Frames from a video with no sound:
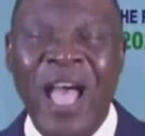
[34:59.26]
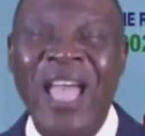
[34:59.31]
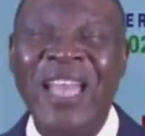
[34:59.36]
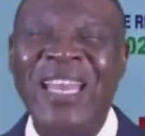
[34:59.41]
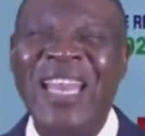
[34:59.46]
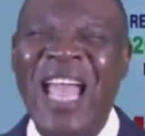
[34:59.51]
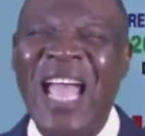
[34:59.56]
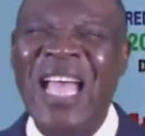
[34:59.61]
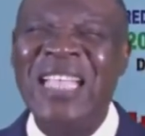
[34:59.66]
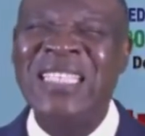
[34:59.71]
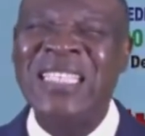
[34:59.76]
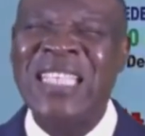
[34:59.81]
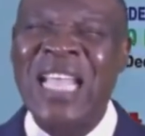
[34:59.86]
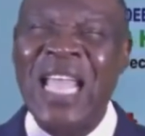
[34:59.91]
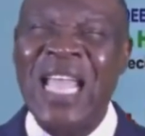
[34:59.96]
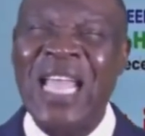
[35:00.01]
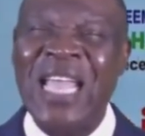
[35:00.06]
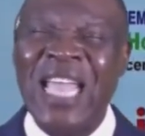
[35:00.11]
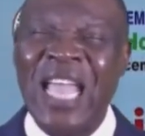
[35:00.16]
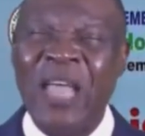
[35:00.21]
Father,
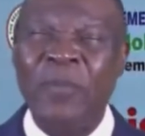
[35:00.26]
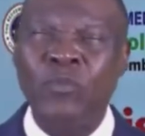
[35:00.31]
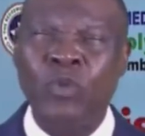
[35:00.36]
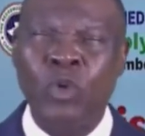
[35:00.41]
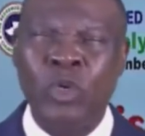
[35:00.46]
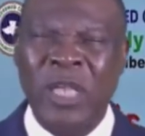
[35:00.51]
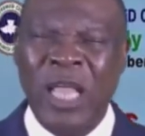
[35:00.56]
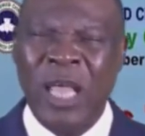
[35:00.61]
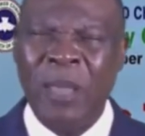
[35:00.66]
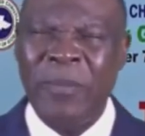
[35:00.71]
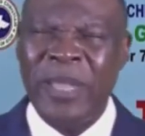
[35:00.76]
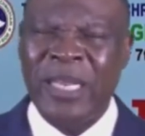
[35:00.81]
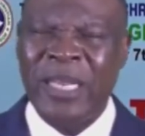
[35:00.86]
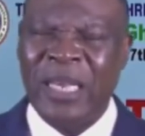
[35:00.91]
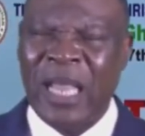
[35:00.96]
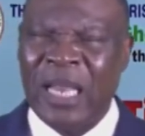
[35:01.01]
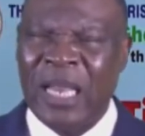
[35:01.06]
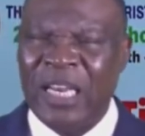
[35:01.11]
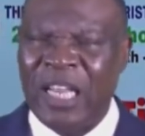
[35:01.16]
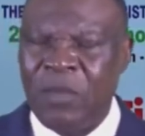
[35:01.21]
send help to them in the